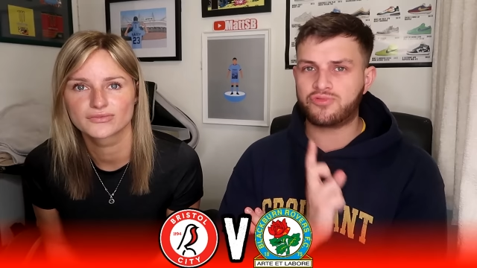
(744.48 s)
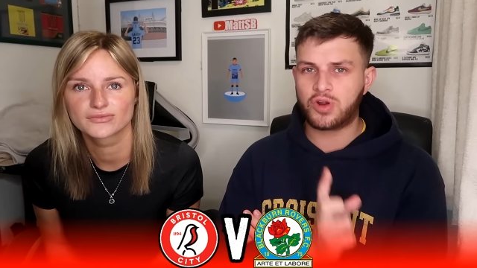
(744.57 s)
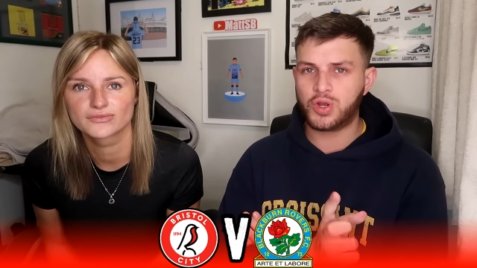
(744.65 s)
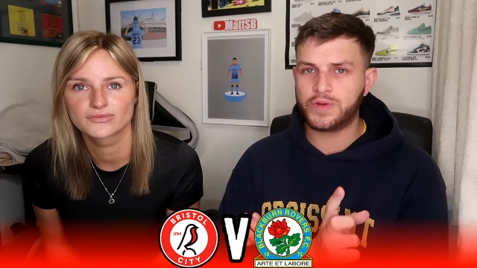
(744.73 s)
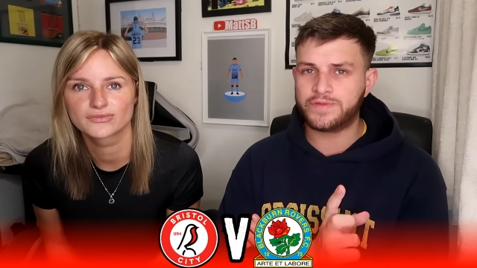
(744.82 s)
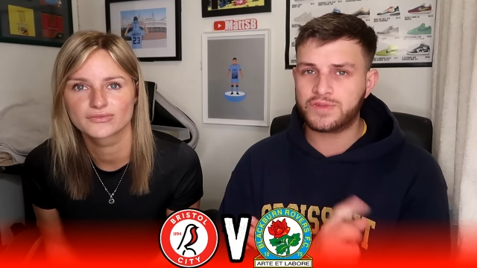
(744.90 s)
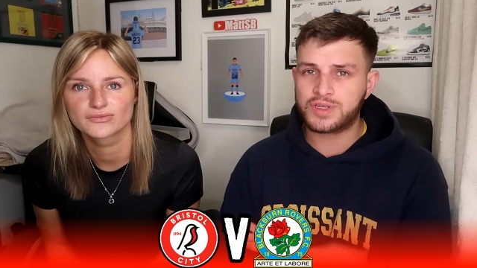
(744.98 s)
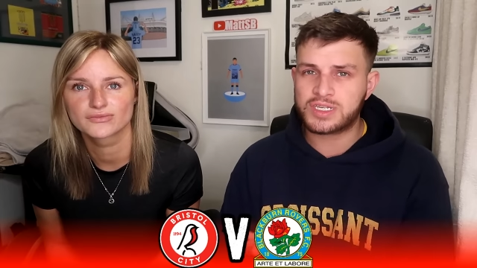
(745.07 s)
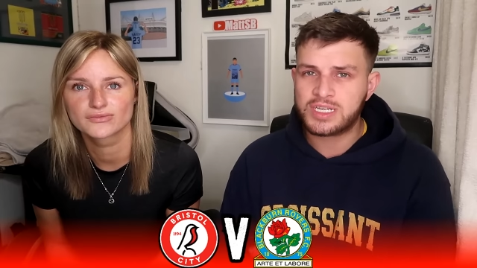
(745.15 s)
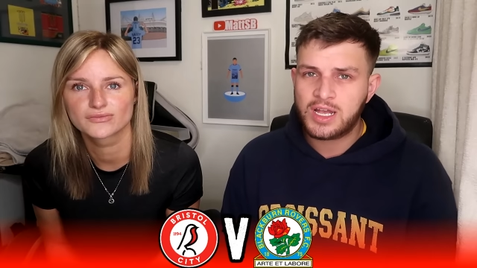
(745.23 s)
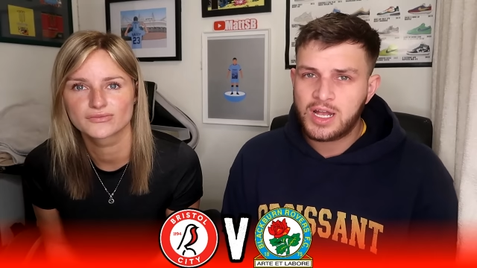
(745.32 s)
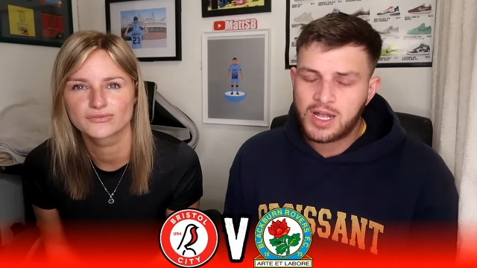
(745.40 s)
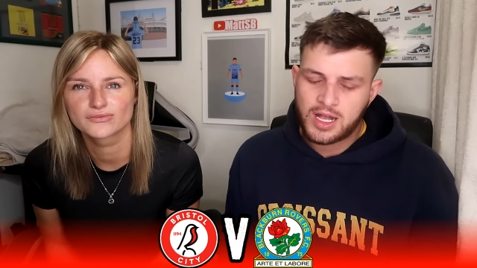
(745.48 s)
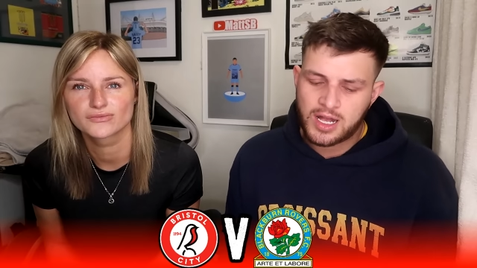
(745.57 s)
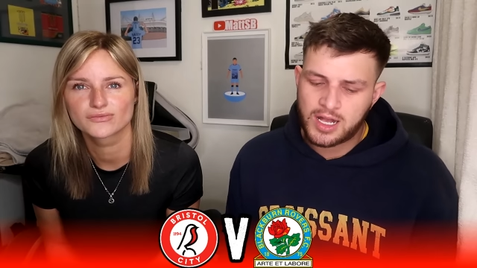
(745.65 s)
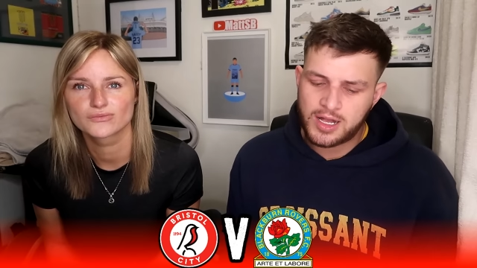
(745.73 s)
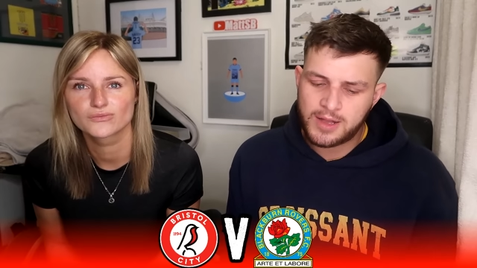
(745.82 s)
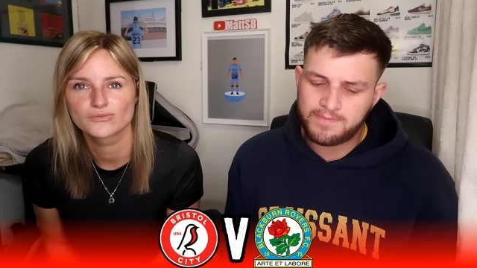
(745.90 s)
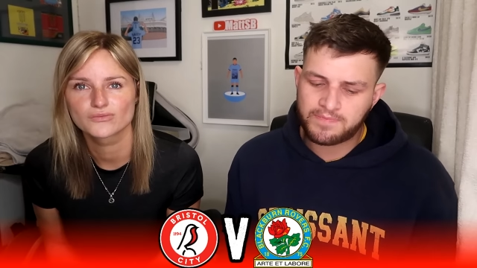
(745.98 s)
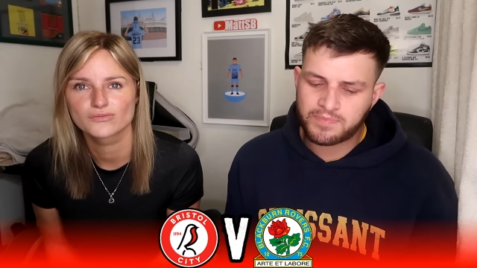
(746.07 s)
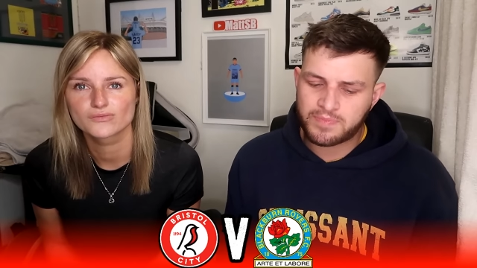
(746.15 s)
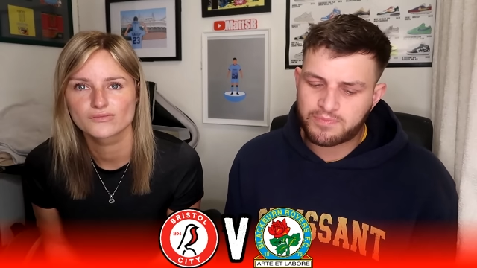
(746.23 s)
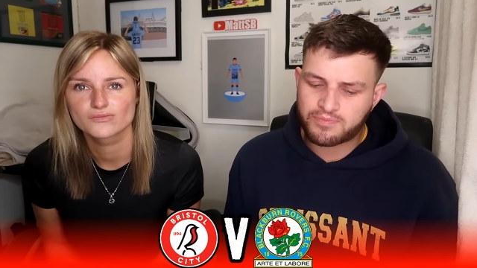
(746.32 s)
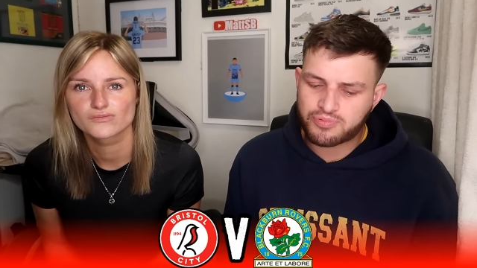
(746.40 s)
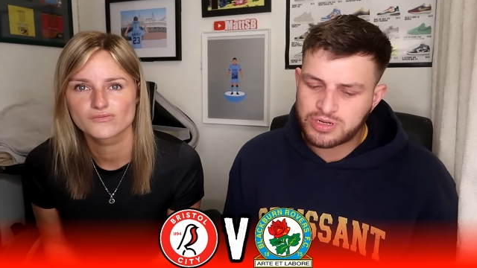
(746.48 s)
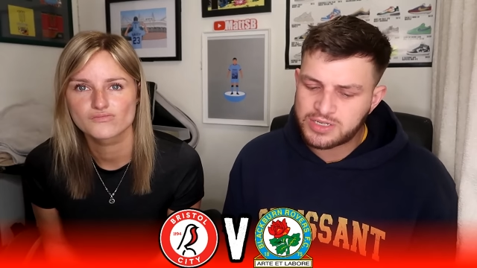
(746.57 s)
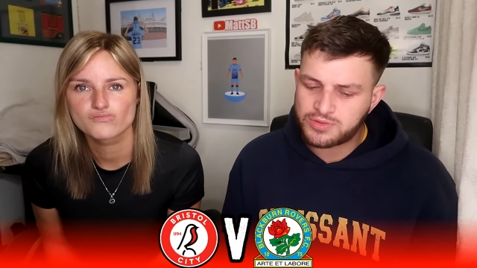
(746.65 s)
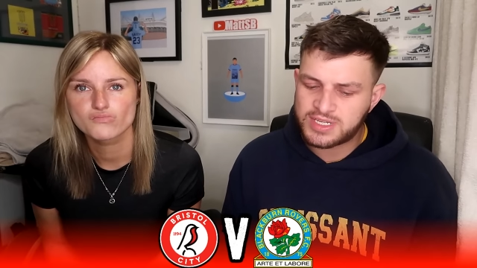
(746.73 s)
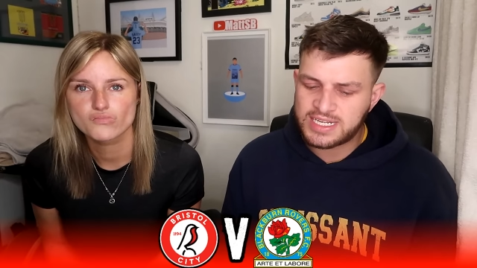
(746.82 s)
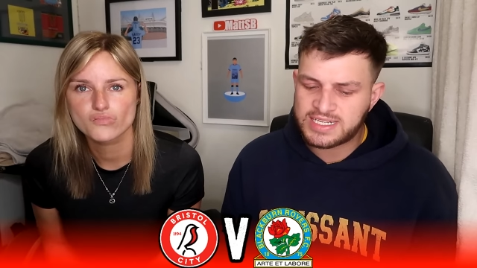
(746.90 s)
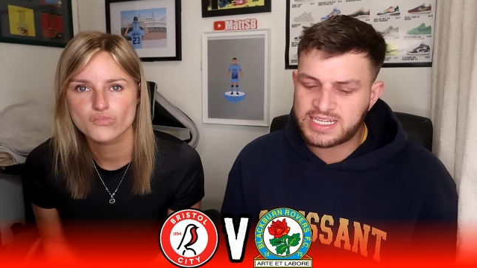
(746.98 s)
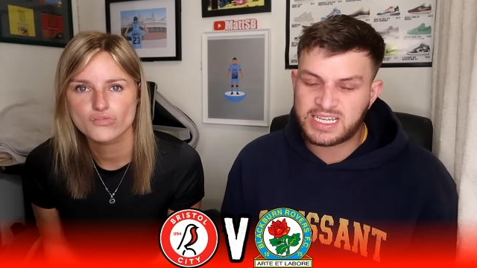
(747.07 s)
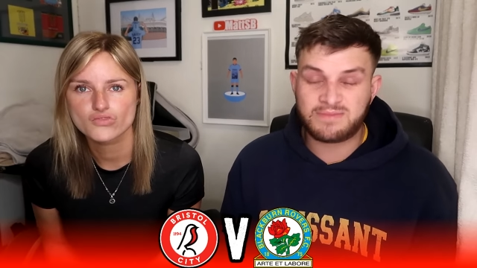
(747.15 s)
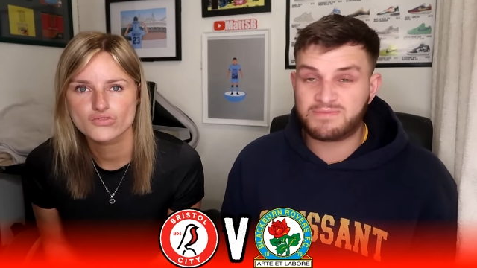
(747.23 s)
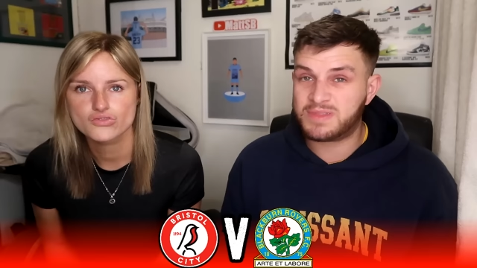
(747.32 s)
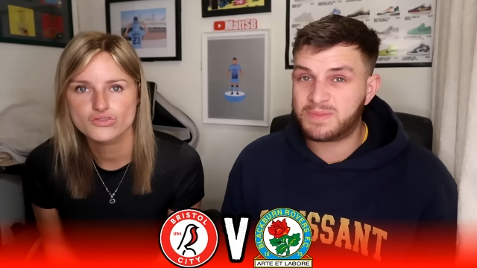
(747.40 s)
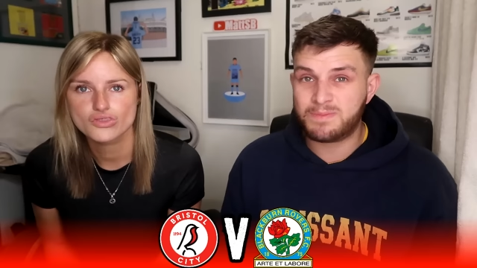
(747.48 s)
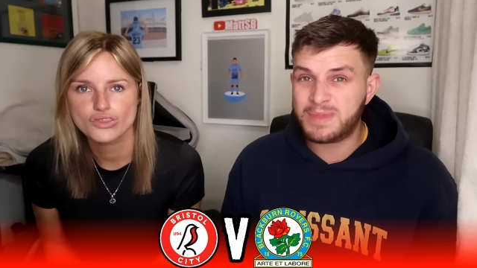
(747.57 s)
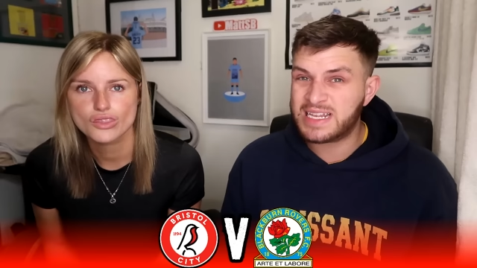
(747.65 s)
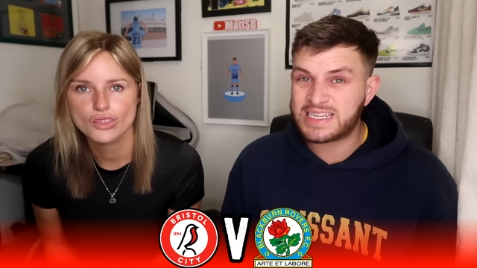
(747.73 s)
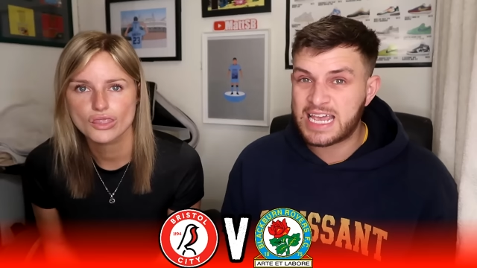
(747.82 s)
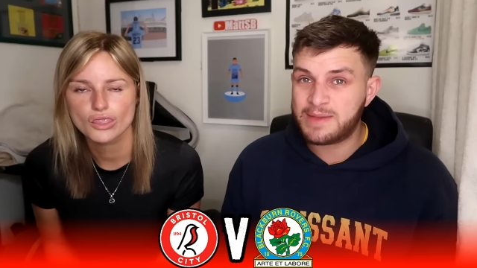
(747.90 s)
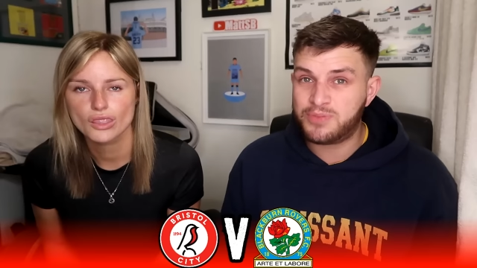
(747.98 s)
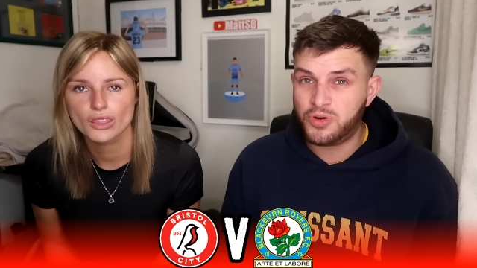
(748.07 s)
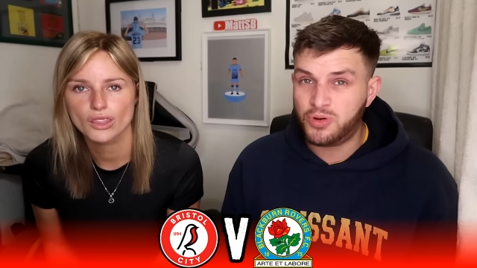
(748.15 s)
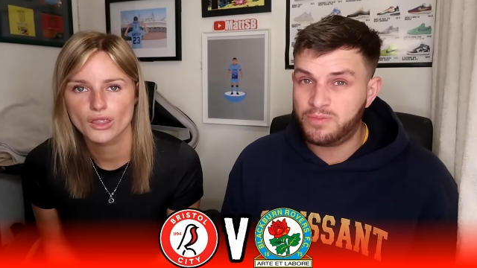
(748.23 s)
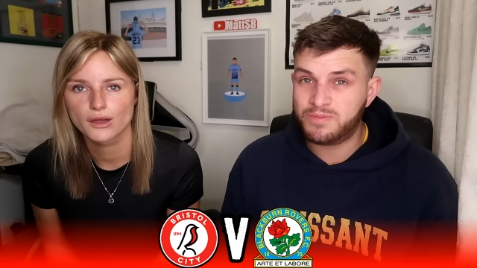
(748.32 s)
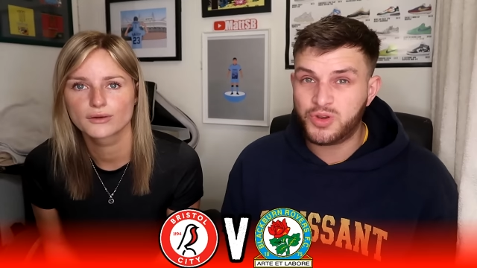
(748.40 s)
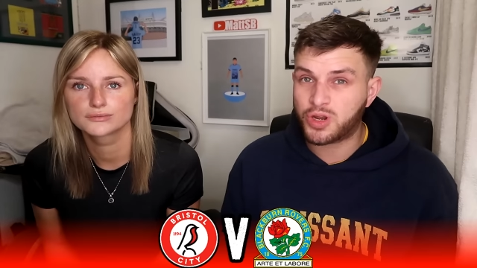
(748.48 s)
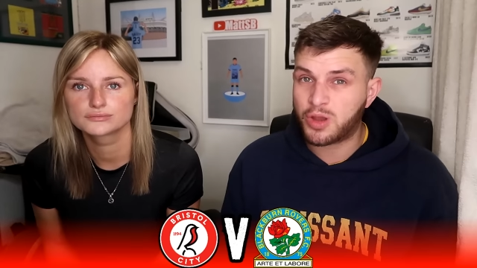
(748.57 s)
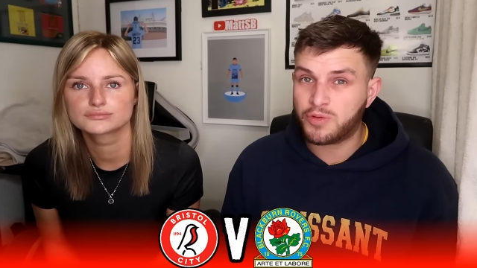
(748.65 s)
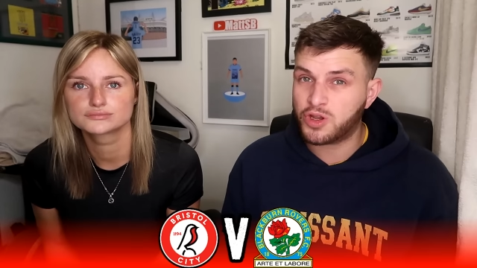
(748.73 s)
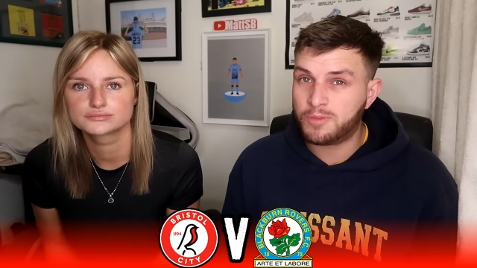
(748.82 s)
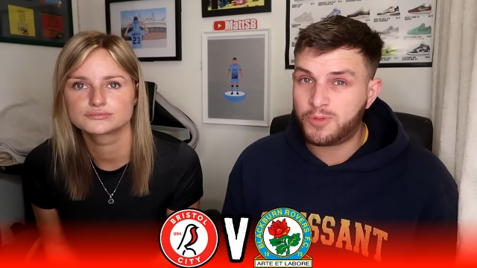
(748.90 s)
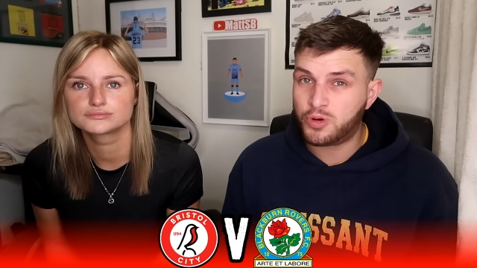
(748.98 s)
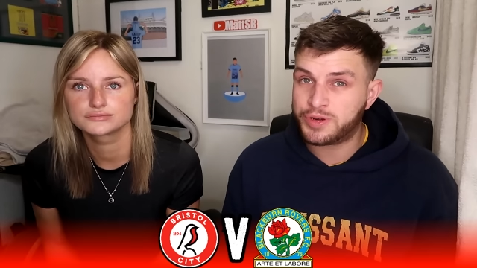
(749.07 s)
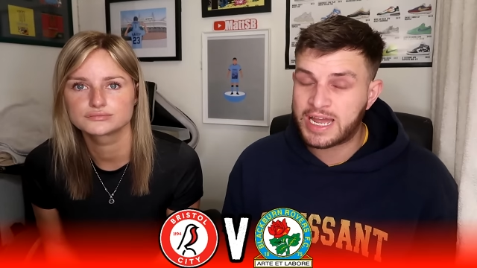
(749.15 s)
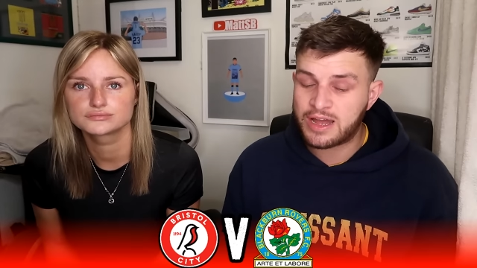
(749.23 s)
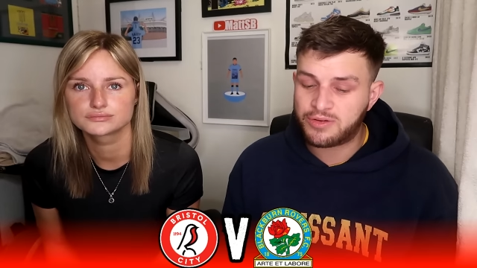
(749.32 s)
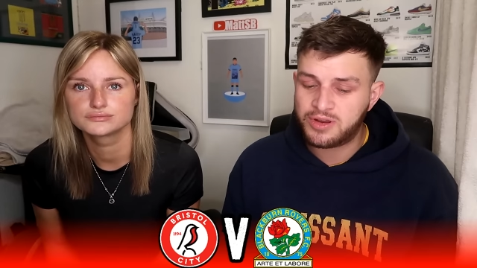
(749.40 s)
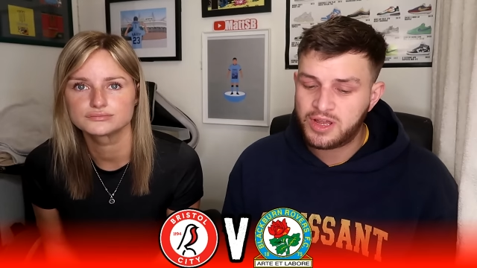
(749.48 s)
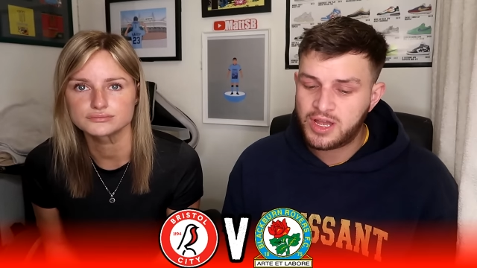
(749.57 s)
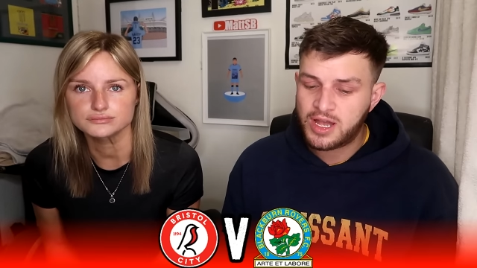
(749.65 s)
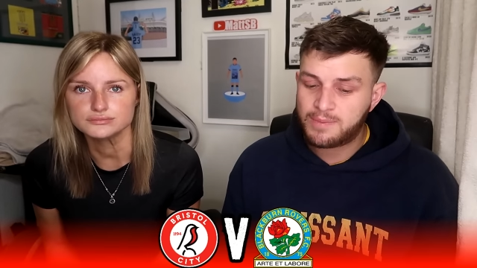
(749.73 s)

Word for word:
Speaker 1: Rovers. Bristol City, mid-table, not going up or down.